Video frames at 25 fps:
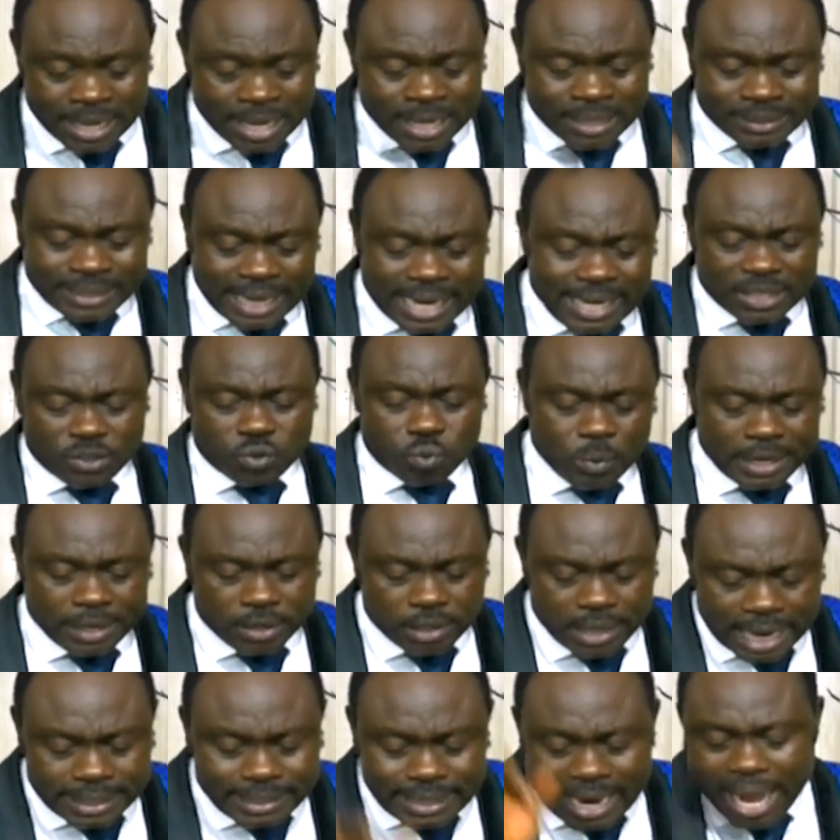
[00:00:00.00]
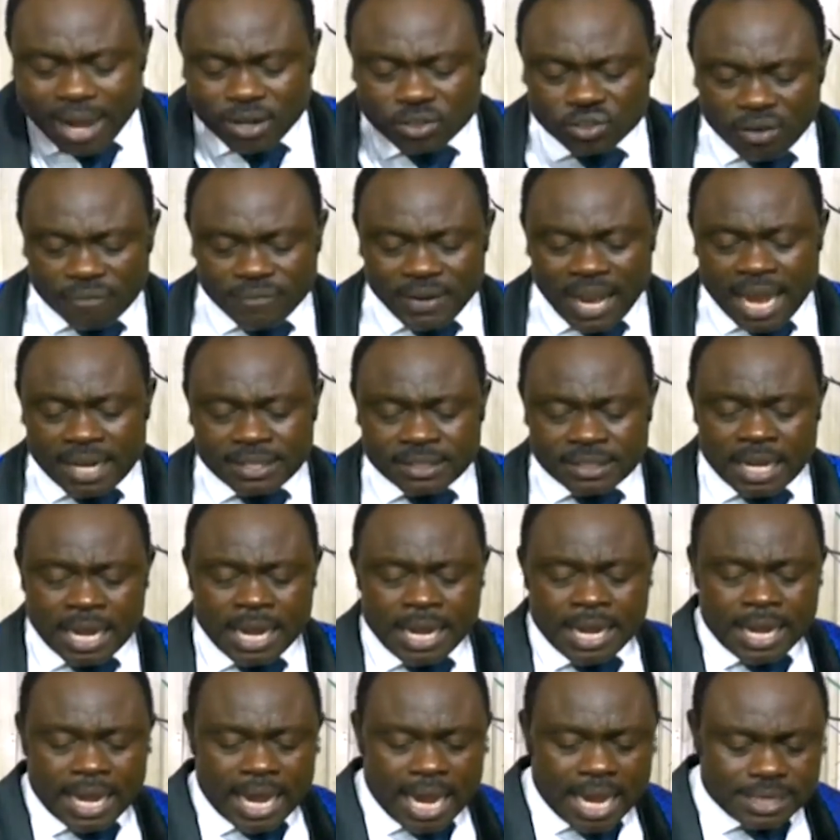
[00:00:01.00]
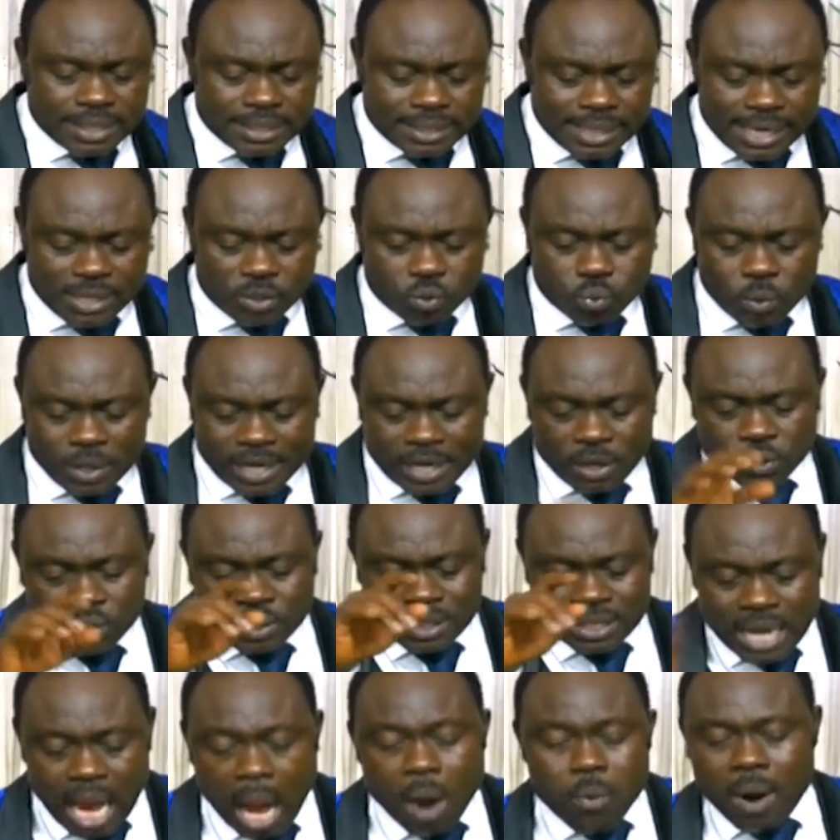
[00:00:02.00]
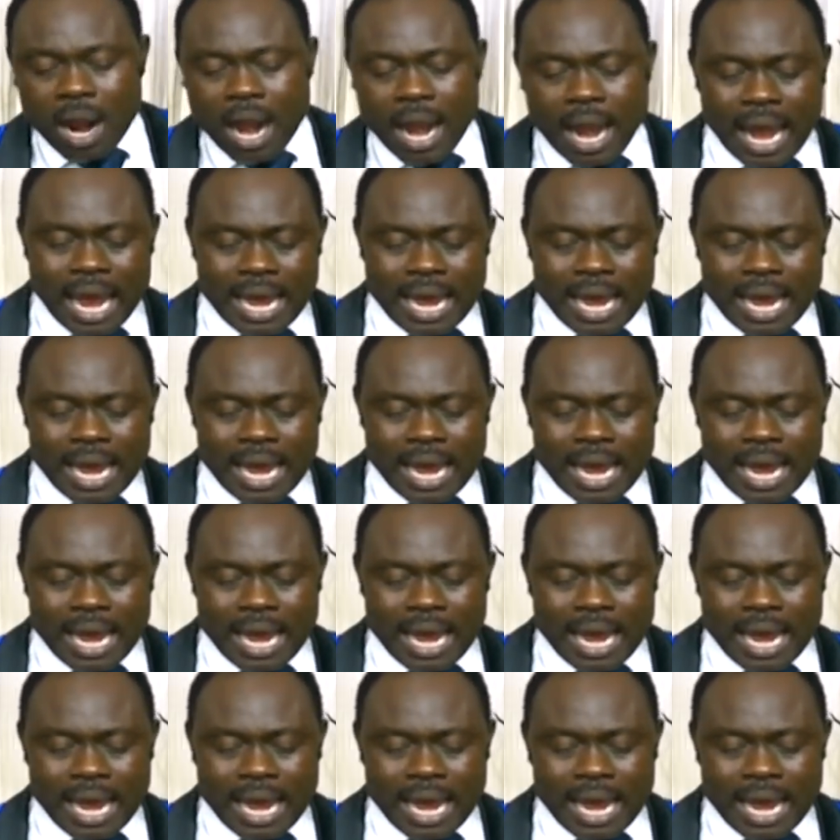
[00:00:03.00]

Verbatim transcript: things will get out of hand and things will go sour.